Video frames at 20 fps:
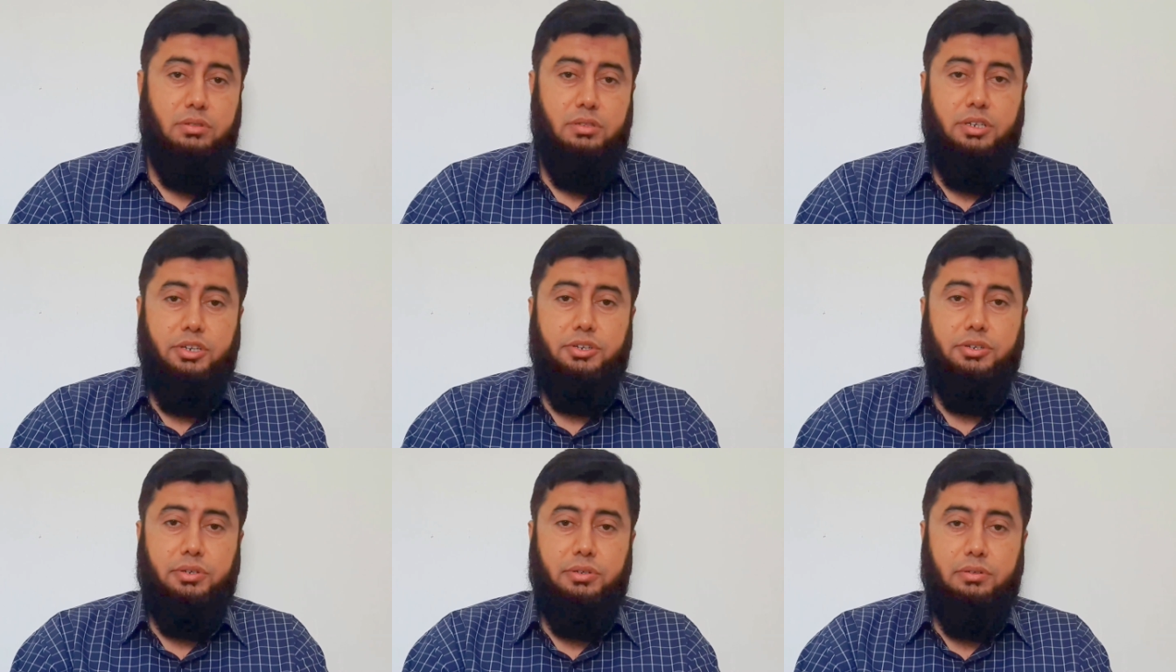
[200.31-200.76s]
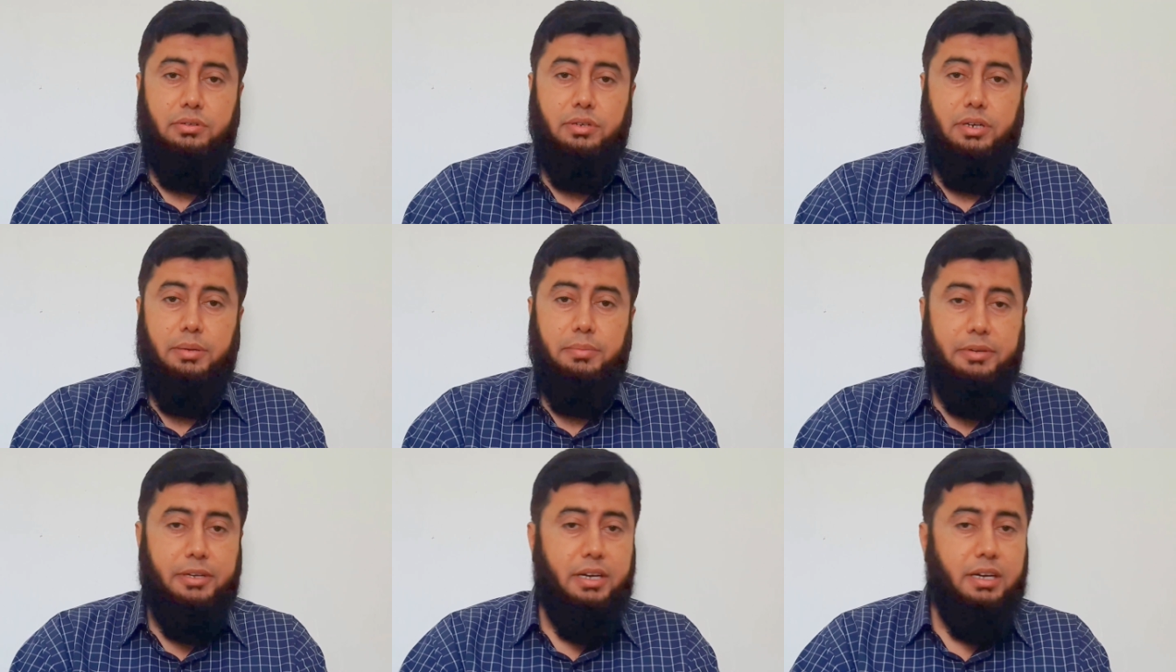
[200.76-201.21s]
that
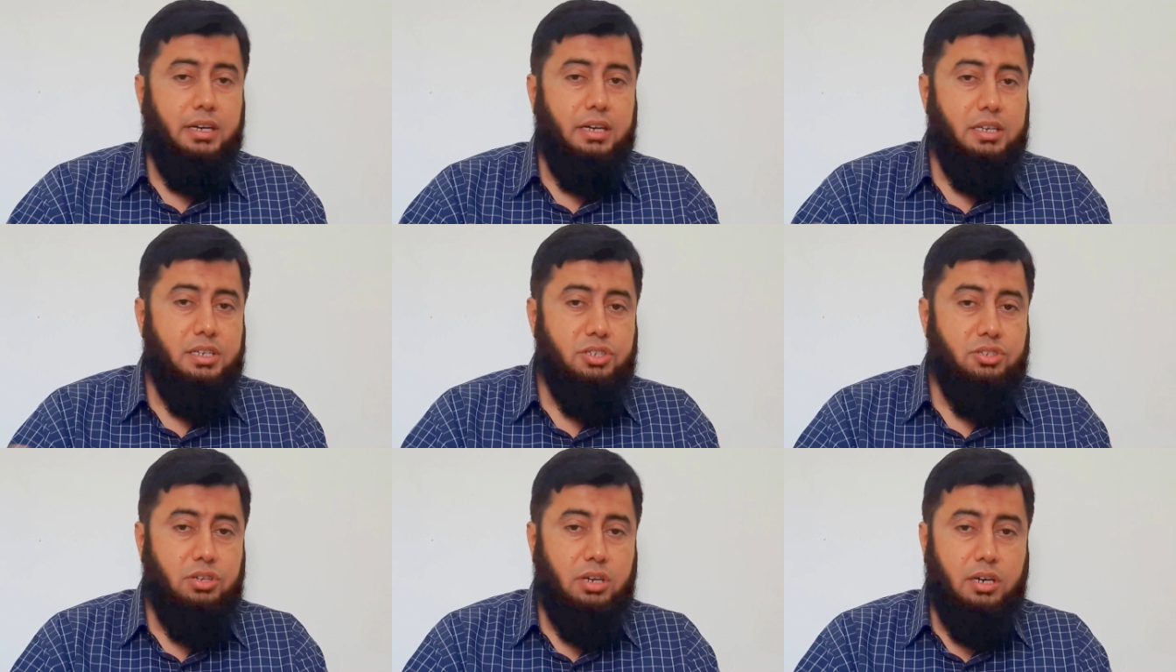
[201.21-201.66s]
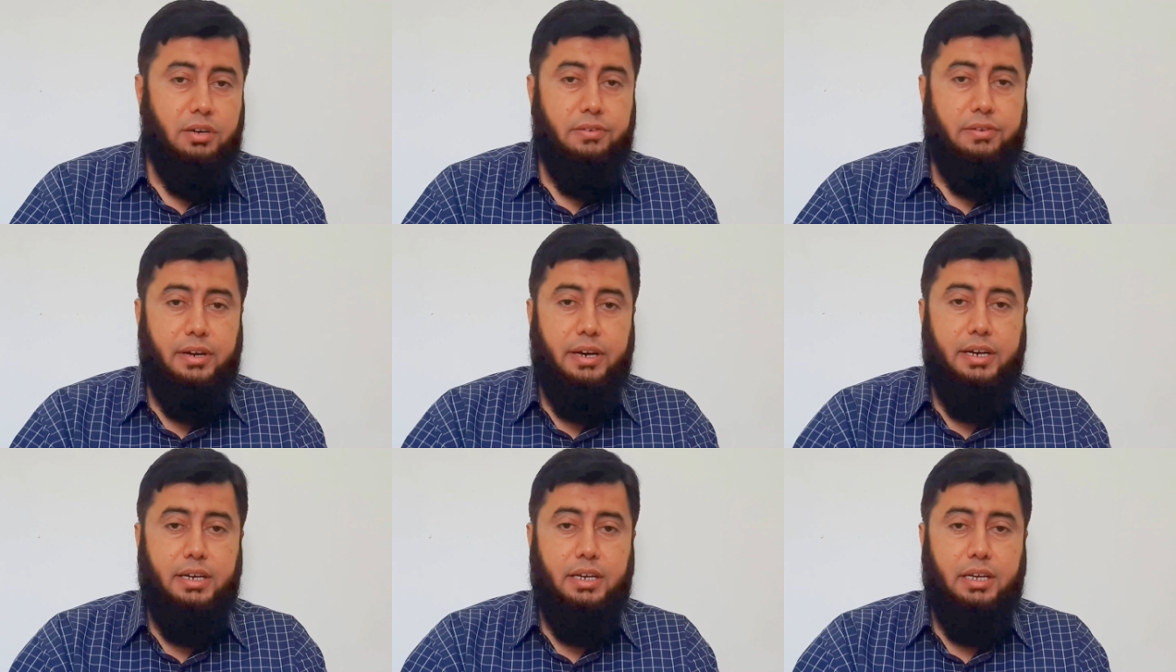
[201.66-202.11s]
you immediately
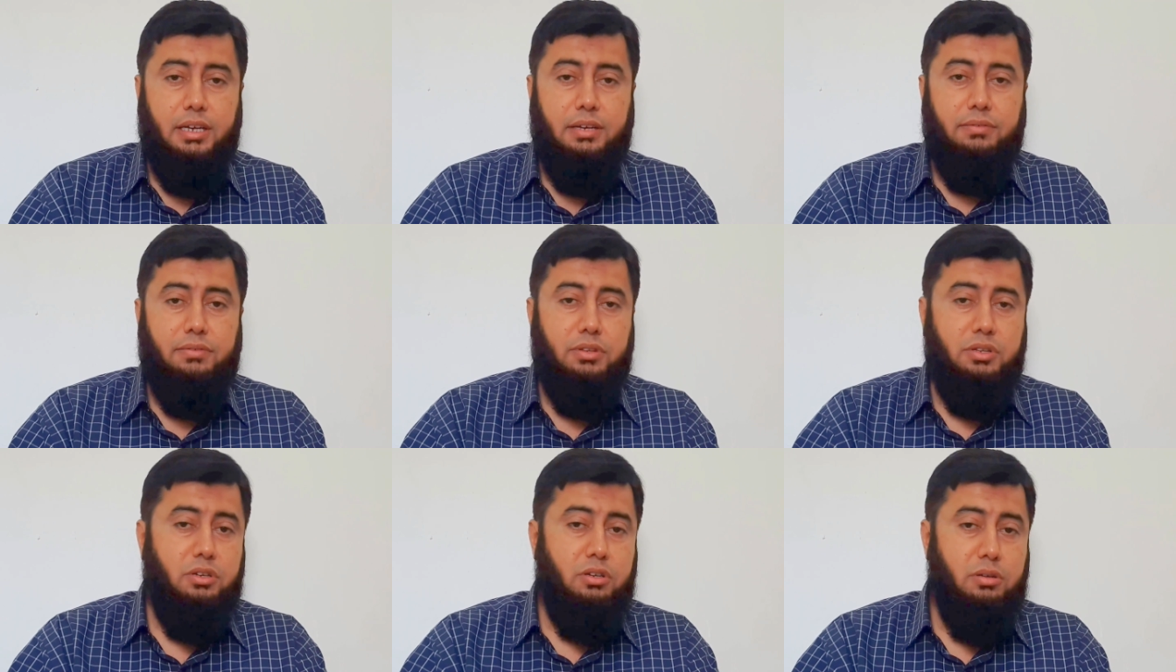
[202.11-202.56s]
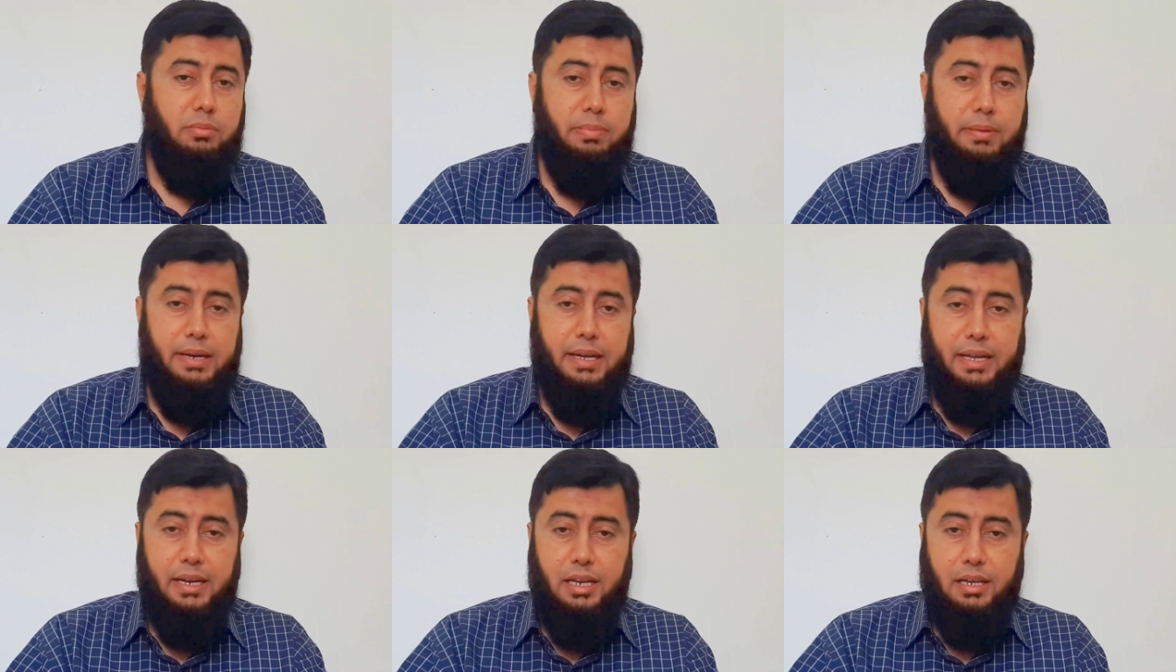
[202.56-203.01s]
start writing without
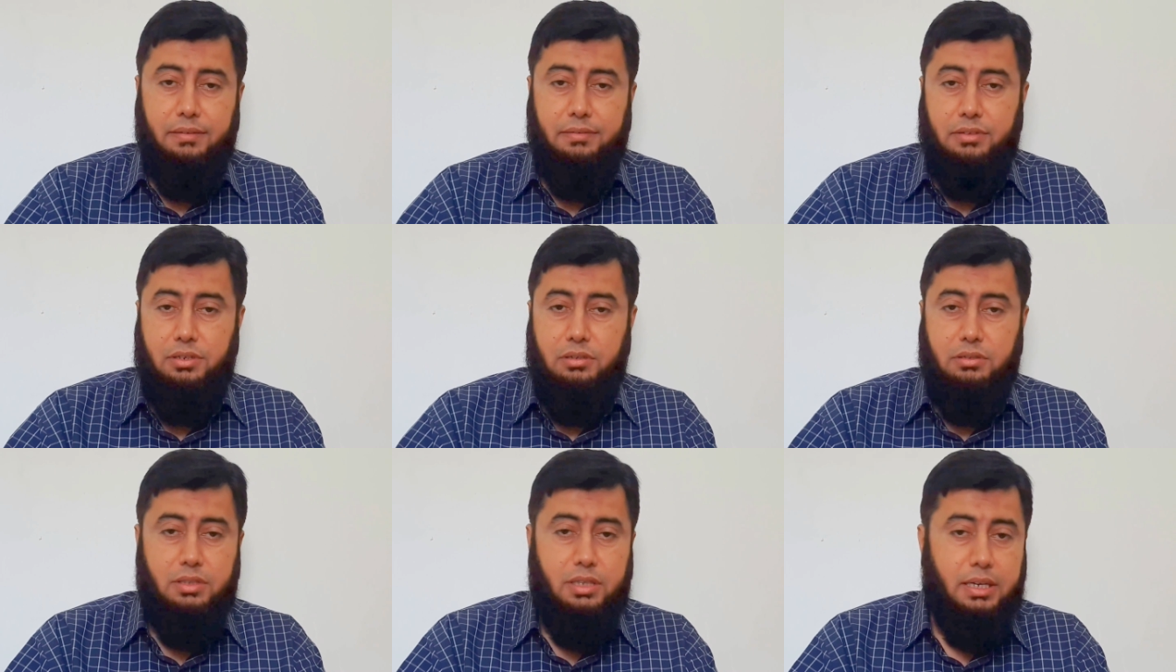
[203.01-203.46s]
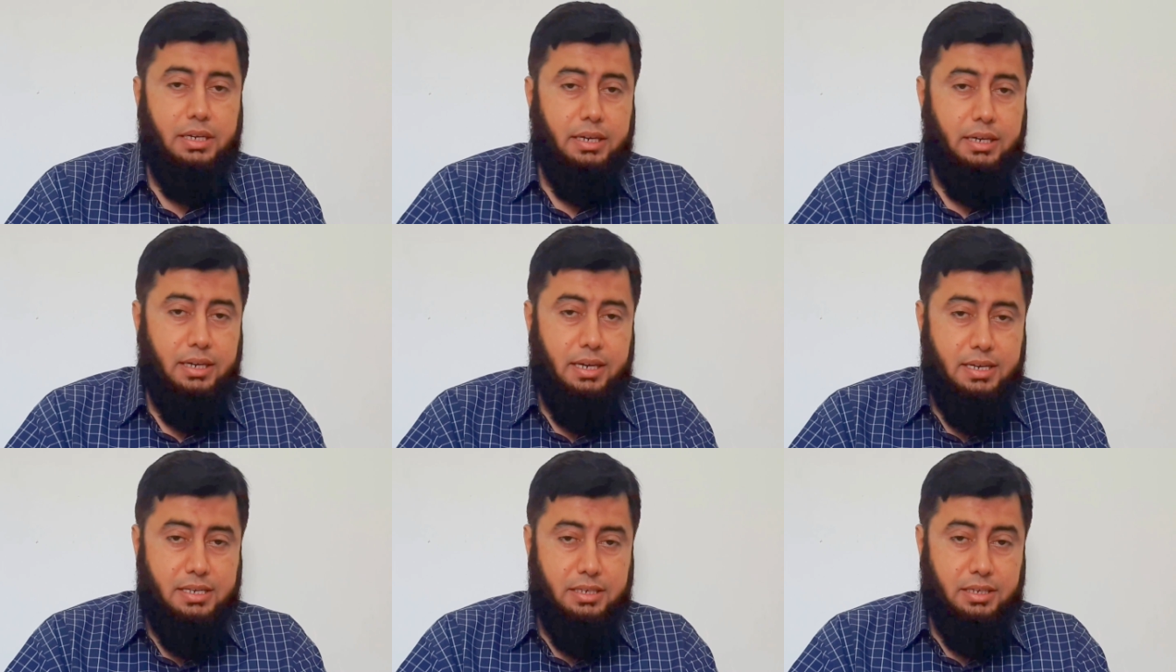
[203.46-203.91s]
planning, without
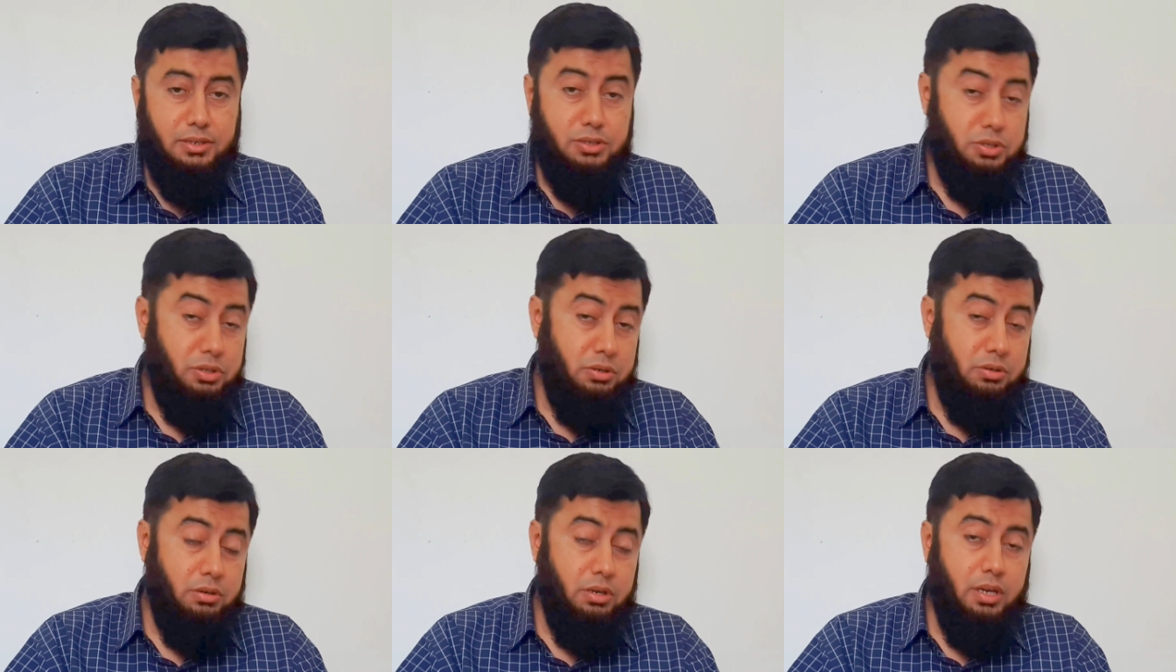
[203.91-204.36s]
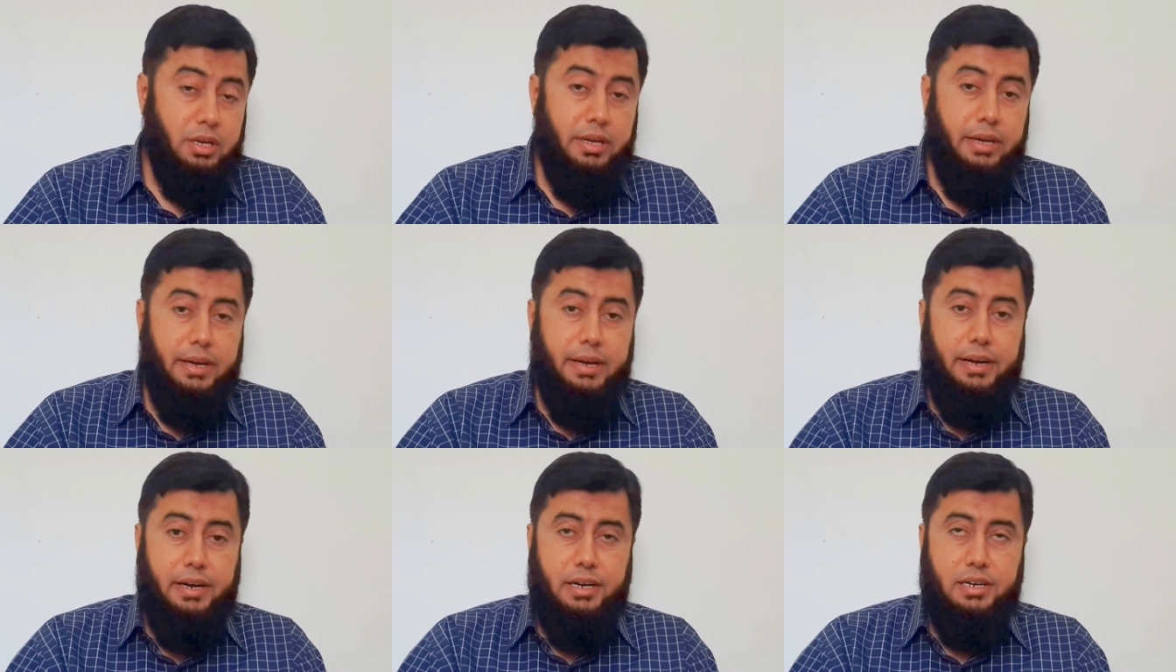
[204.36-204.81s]
organizing, so
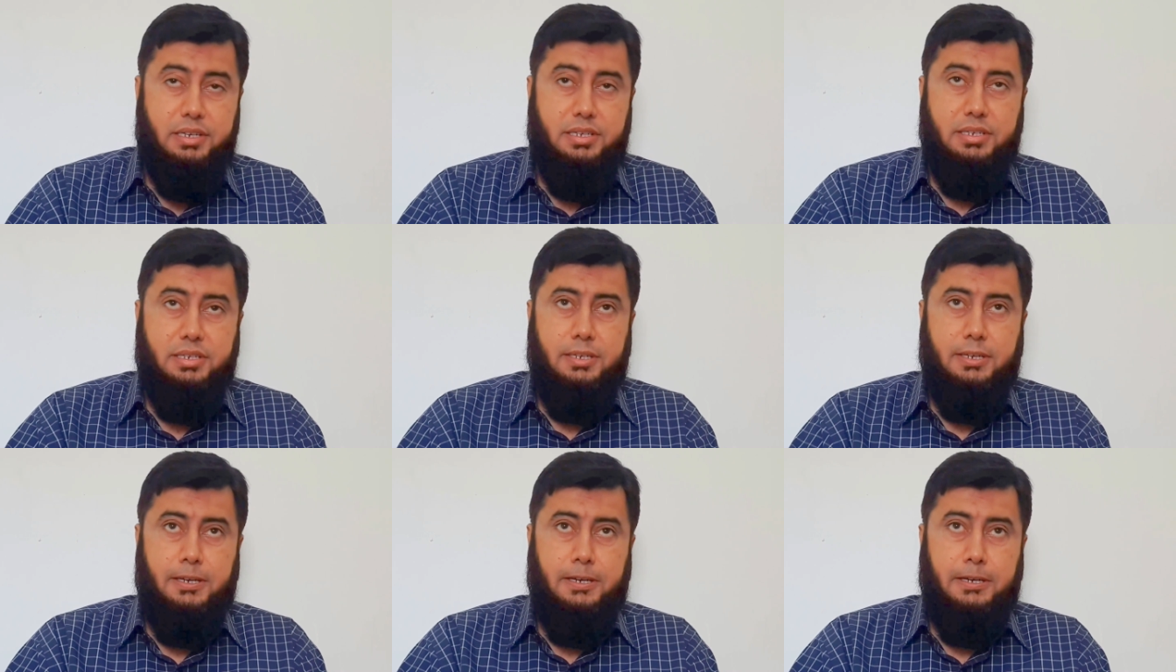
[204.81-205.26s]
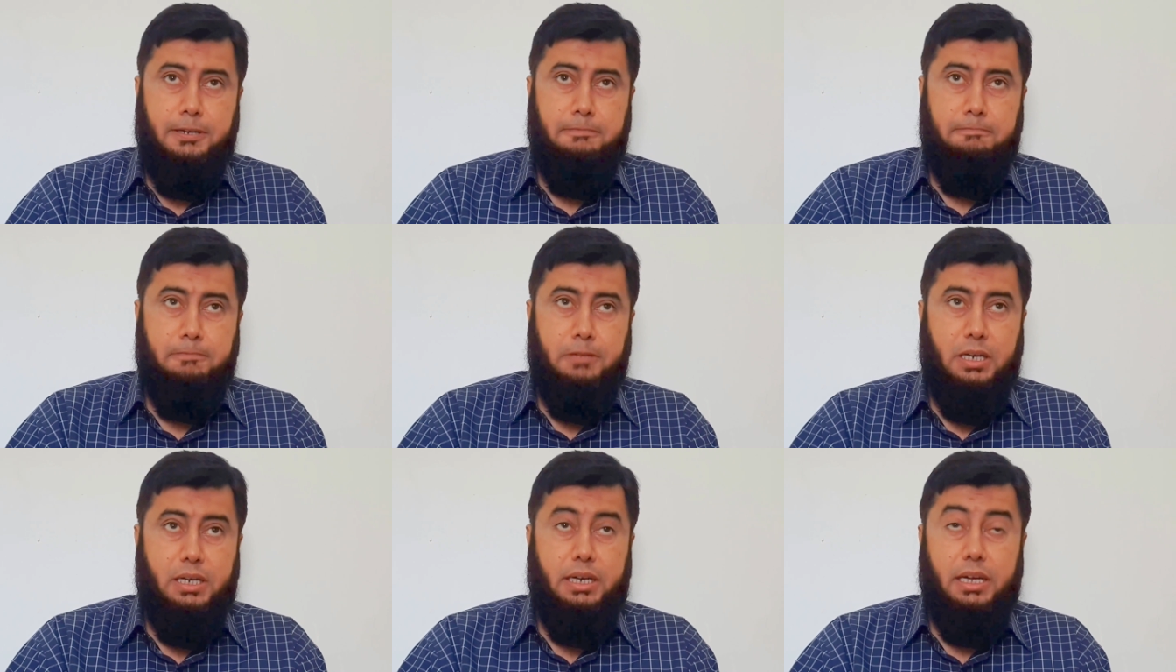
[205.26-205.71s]
it's
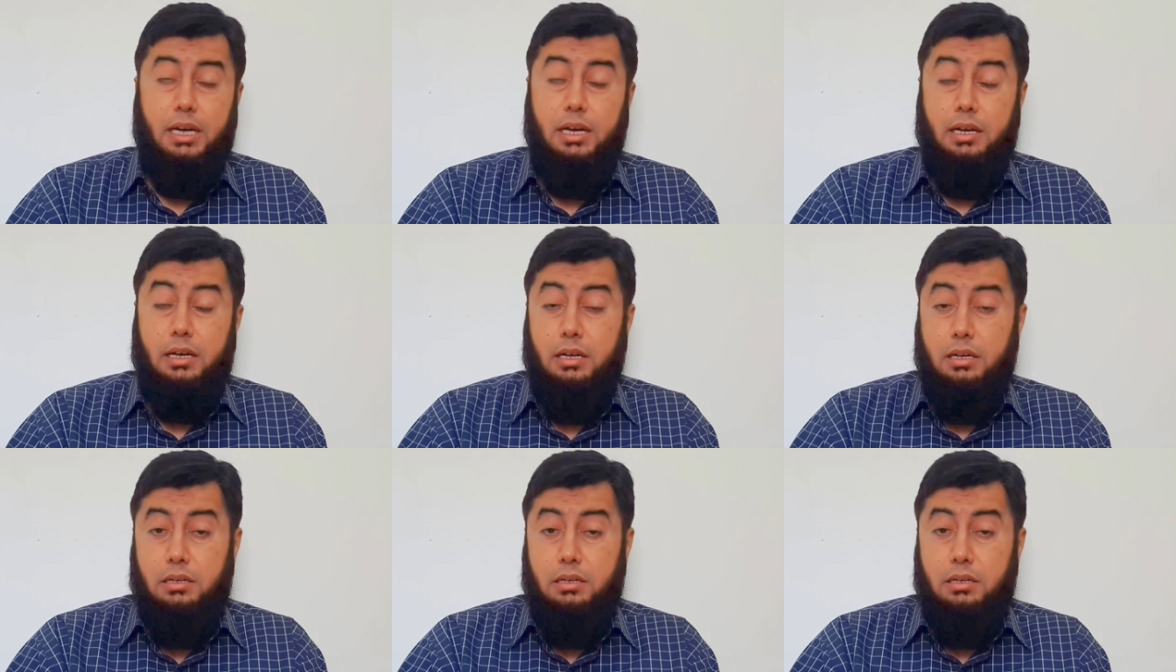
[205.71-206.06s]
not